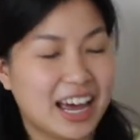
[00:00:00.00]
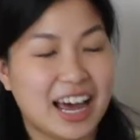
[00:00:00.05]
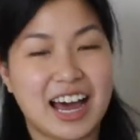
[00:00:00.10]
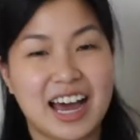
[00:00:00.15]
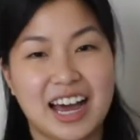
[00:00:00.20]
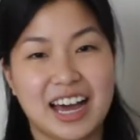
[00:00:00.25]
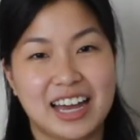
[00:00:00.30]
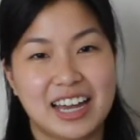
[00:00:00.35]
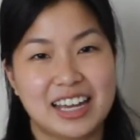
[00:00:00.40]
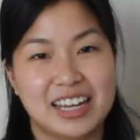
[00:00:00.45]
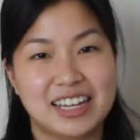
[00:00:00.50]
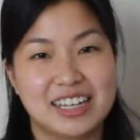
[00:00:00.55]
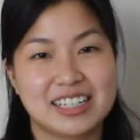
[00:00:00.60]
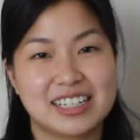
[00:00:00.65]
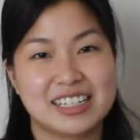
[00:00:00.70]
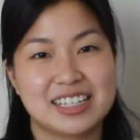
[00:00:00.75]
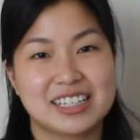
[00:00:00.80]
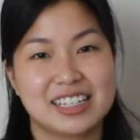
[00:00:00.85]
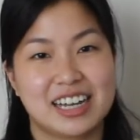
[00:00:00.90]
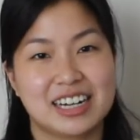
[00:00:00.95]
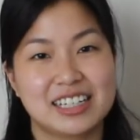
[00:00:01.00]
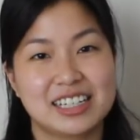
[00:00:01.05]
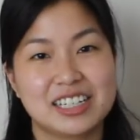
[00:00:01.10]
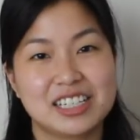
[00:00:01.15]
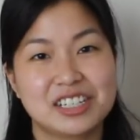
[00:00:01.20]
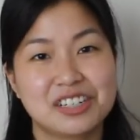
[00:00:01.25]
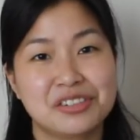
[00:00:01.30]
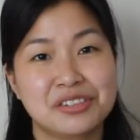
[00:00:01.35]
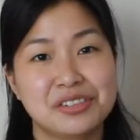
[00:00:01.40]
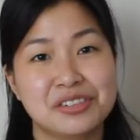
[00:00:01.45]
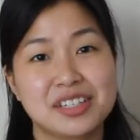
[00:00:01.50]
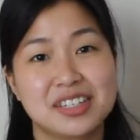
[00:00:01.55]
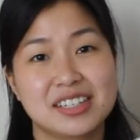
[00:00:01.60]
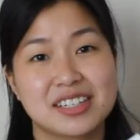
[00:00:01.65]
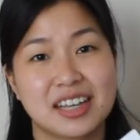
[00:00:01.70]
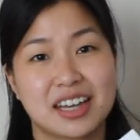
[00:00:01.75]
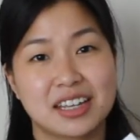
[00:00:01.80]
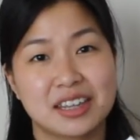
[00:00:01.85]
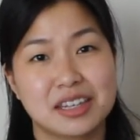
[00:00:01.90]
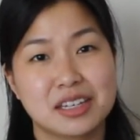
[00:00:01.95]
I decided to
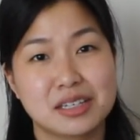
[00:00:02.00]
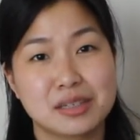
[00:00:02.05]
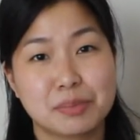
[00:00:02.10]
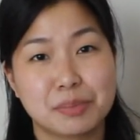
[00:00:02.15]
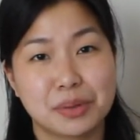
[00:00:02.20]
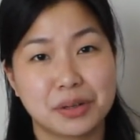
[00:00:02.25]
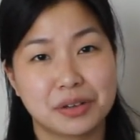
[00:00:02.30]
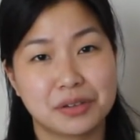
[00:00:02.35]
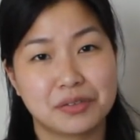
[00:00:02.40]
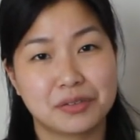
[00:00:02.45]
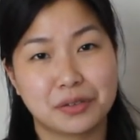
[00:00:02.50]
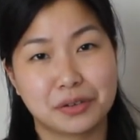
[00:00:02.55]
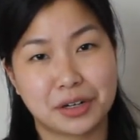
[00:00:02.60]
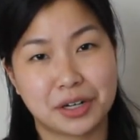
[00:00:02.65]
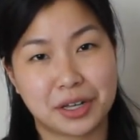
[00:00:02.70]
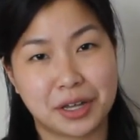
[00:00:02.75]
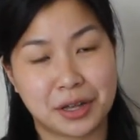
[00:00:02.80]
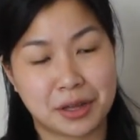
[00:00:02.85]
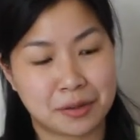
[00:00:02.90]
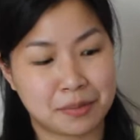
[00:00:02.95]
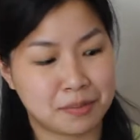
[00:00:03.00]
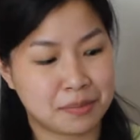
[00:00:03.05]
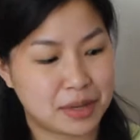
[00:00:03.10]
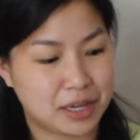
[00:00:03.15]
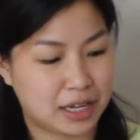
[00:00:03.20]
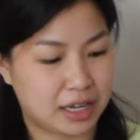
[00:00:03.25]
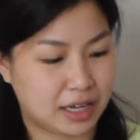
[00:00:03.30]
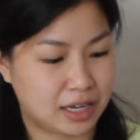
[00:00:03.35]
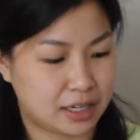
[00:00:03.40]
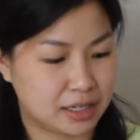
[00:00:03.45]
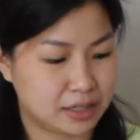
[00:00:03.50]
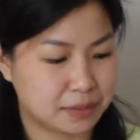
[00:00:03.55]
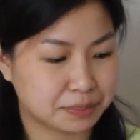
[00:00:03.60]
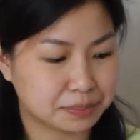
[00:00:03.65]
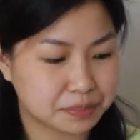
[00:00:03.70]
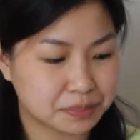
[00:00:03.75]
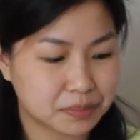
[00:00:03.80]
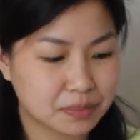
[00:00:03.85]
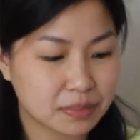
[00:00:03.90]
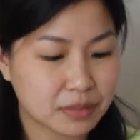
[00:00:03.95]
design this book for him, and
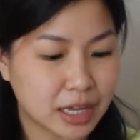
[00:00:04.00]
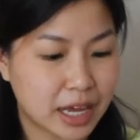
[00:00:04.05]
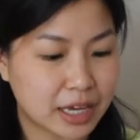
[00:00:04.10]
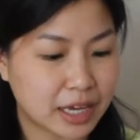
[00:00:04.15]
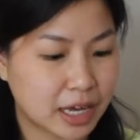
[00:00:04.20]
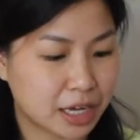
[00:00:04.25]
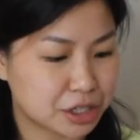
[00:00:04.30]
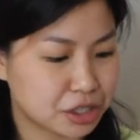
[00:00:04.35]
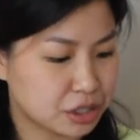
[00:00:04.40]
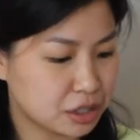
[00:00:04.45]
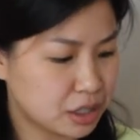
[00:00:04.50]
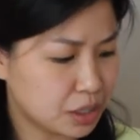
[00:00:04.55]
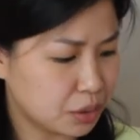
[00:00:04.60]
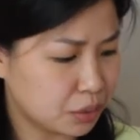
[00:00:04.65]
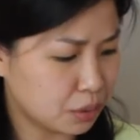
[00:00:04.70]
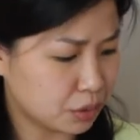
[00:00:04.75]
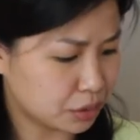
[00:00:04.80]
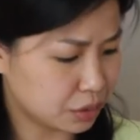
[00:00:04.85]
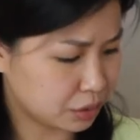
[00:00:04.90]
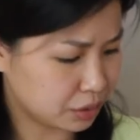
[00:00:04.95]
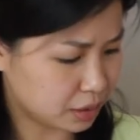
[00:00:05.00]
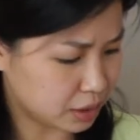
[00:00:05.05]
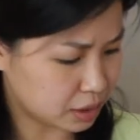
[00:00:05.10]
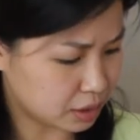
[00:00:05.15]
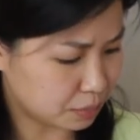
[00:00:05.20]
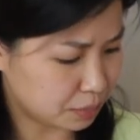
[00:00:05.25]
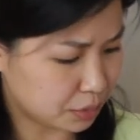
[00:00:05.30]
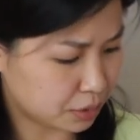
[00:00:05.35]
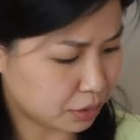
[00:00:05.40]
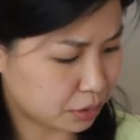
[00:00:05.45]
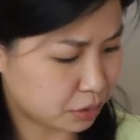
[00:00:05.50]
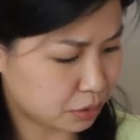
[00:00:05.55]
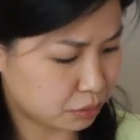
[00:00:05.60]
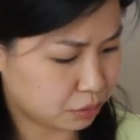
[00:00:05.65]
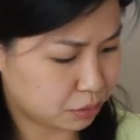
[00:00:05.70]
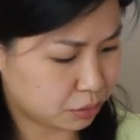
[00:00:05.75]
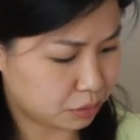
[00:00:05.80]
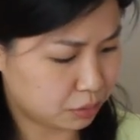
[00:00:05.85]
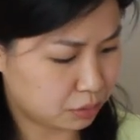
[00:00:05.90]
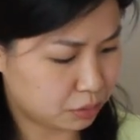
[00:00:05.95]
I actually ordered this book
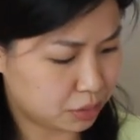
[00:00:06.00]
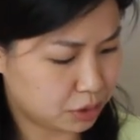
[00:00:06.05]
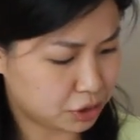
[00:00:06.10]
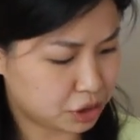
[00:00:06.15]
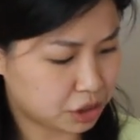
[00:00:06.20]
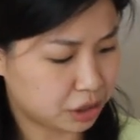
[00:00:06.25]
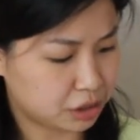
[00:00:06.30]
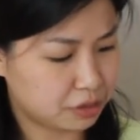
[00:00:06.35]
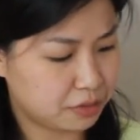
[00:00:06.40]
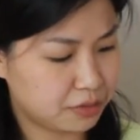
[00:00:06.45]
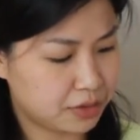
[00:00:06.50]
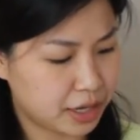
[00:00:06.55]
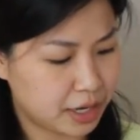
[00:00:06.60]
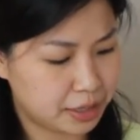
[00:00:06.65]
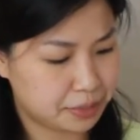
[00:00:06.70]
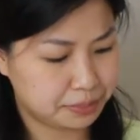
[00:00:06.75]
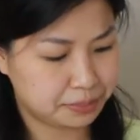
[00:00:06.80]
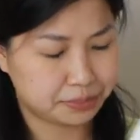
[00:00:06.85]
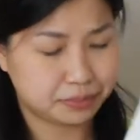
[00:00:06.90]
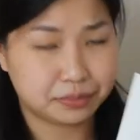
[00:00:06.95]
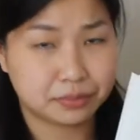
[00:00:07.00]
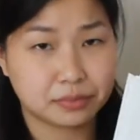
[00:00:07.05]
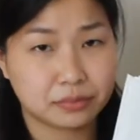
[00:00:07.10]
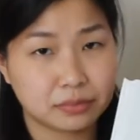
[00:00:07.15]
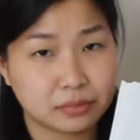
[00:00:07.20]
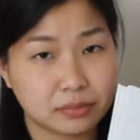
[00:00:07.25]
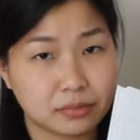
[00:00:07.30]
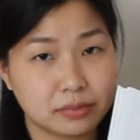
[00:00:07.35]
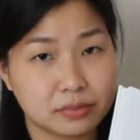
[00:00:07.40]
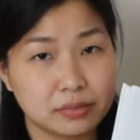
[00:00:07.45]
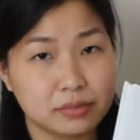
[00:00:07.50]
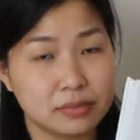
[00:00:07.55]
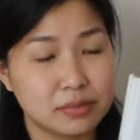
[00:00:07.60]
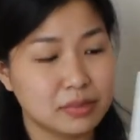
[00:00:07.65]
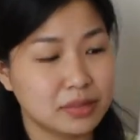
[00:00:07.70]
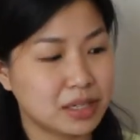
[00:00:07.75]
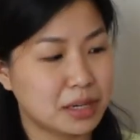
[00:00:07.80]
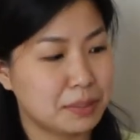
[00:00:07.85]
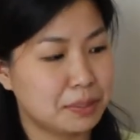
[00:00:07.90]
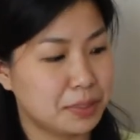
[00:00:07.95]
through Shutterfly,
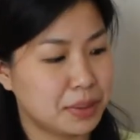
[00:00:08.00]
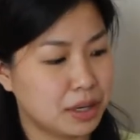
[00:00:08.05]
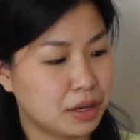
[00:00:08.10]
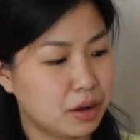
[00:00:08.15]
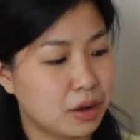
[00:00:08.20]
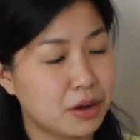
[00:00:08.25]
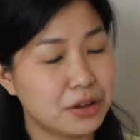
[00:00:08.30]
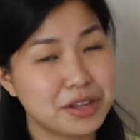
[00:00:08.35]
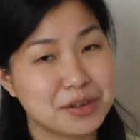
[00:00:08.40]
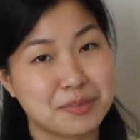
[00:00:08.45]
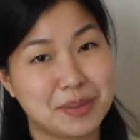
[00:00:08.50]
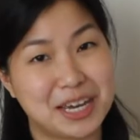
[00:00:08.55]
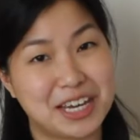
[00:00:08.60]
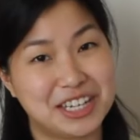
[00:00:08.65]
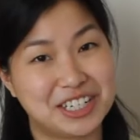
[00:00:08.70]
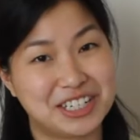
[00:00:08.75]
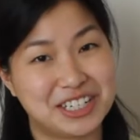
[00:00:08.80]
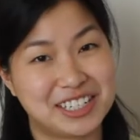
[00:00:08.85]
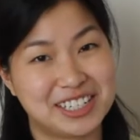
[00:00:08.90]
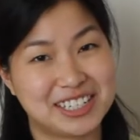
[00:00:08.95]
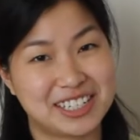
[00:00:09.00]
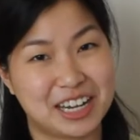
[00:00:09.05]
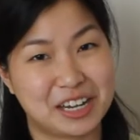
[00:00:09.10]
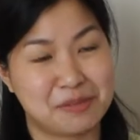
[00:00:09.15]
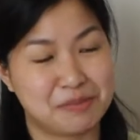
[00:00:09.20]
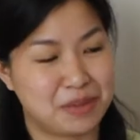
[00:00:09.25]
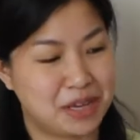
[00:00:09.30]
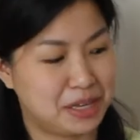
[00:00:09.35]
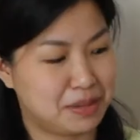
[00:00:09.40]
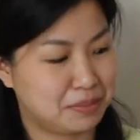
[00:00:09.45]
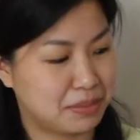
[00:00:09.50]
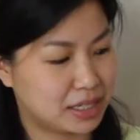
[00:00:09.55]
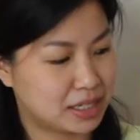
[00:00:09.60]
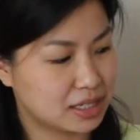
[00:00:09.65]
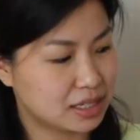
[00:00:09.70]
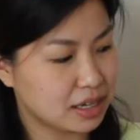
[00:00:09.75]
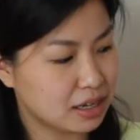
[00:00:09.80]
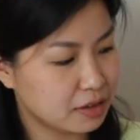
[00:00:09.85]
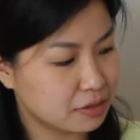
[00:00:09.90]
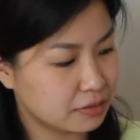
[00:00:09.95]
but all the pages I made
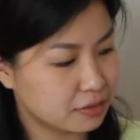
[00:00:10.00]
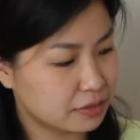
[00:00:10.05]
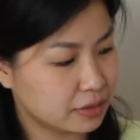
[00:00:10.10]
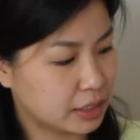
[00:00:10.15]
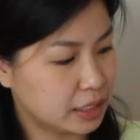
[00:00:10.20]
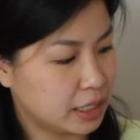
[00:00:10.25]
myself.